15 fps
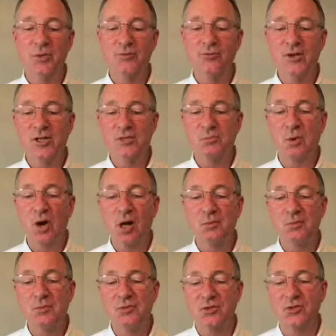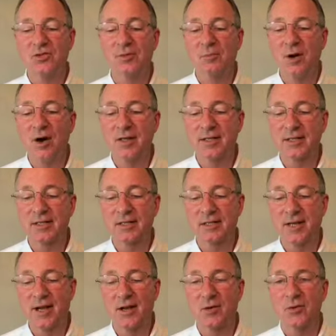When we face problems or
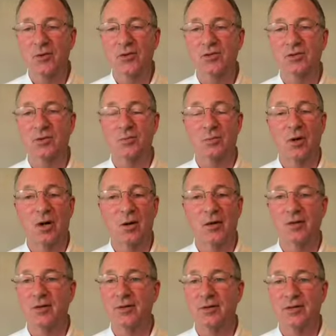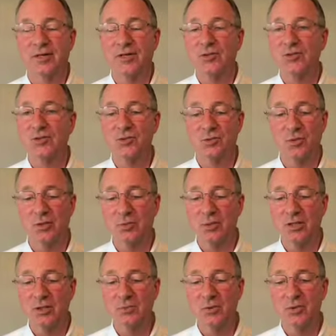demonic encounters or, pro- or issues
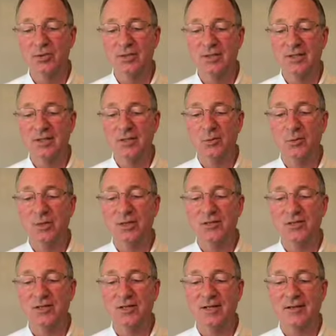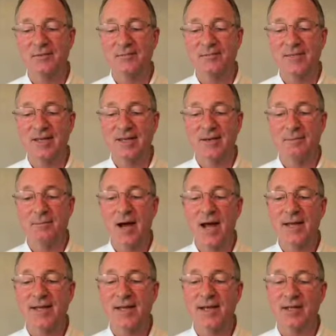with people, we can say,
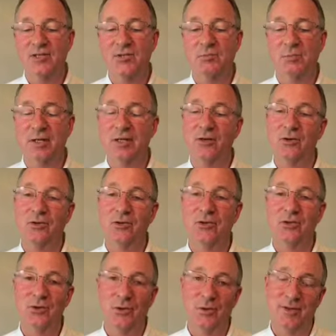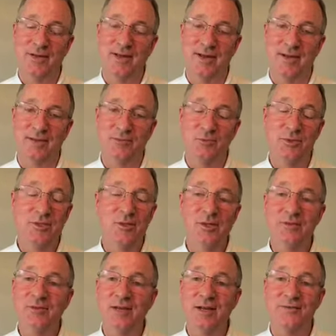my dad is bigger than your dad.
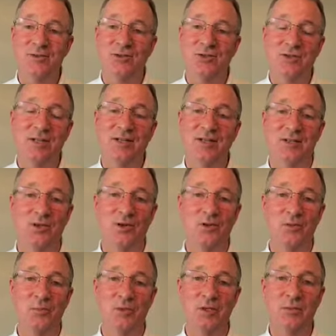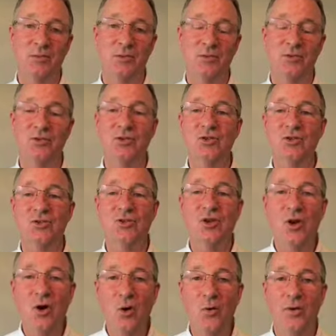We don't even have to say it to other people.
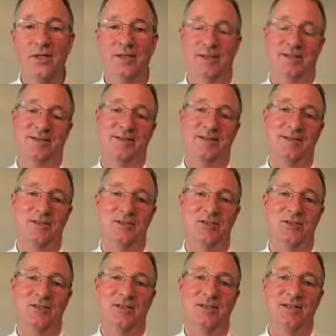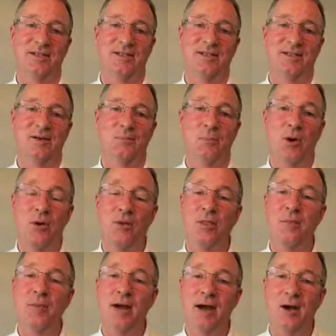Just knowing it is
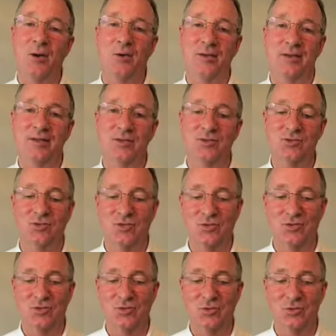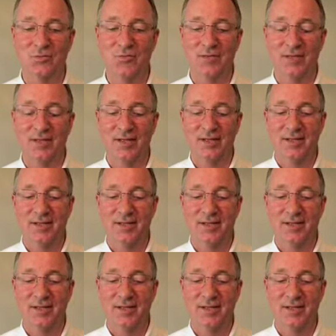part of the power that gets us through.